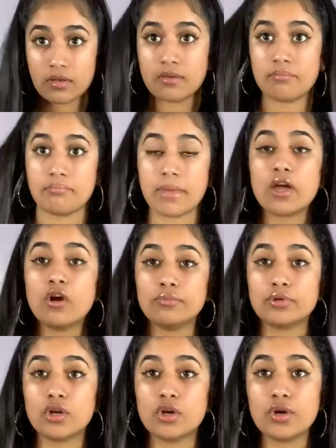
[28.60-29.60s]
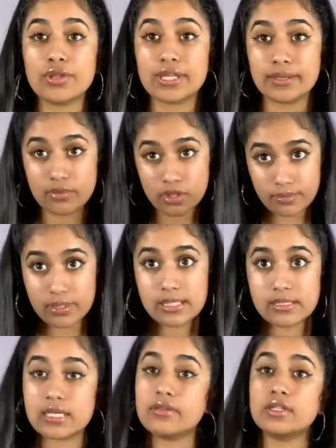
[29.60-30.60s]
my homegirl that I'm going to be
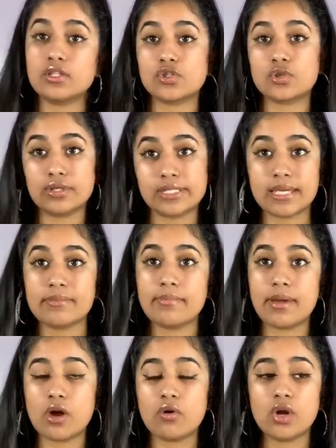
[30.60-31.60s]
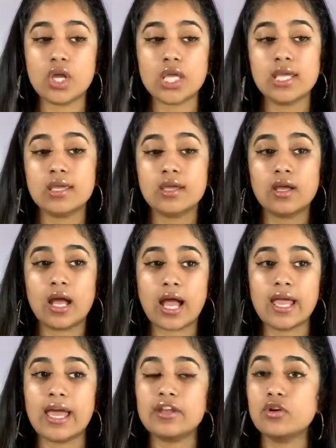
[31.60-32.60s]
telling the story time about,
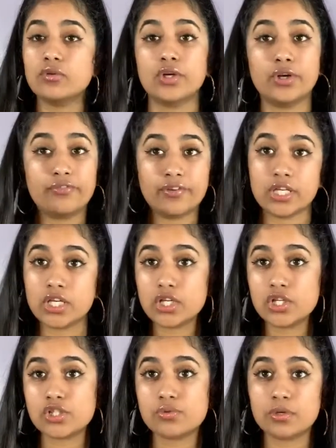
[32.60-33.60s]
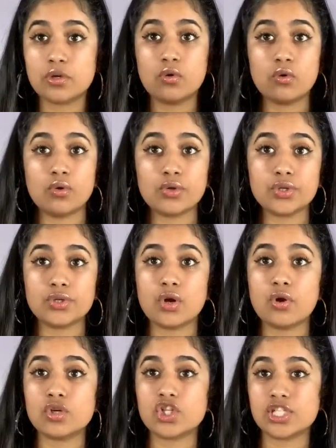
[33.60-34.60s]
I had known her for years. We're cool, you
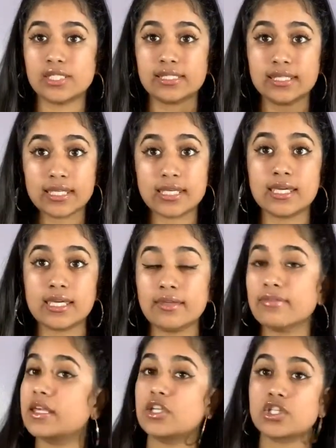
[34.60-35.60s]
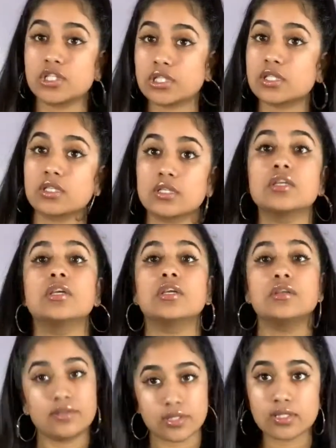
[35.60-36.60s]
know, she's lit. Like, she's a
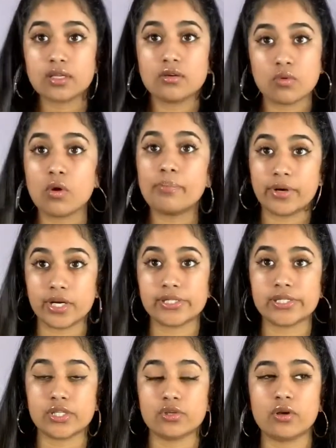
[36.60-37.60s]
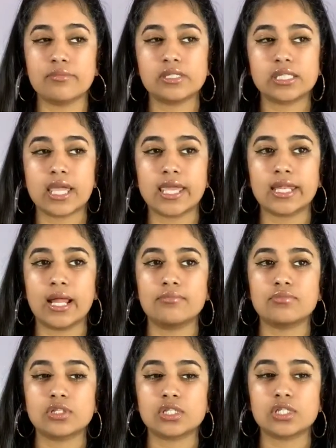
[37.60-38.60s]
she's a cool person, you know what I'm saying?
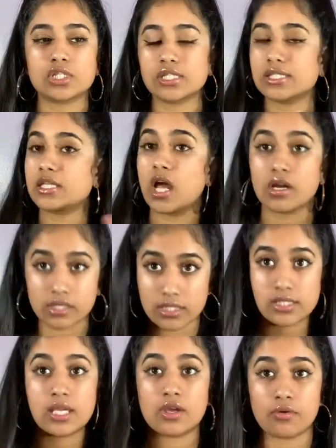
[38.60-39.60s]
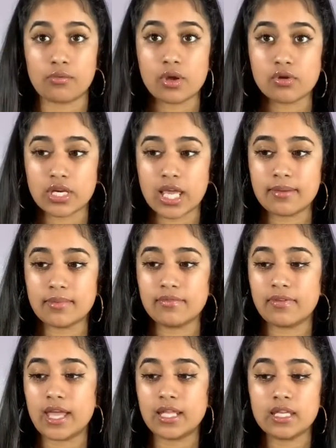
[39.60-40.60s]
I'm just not going to say her real name of
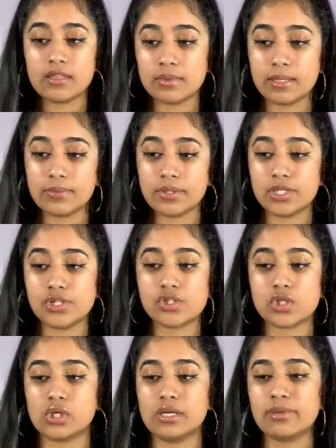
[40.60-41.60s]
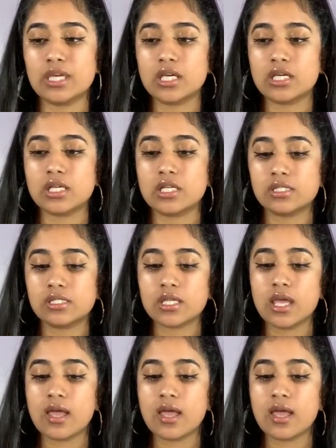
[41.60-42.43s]
any of the people in this story because,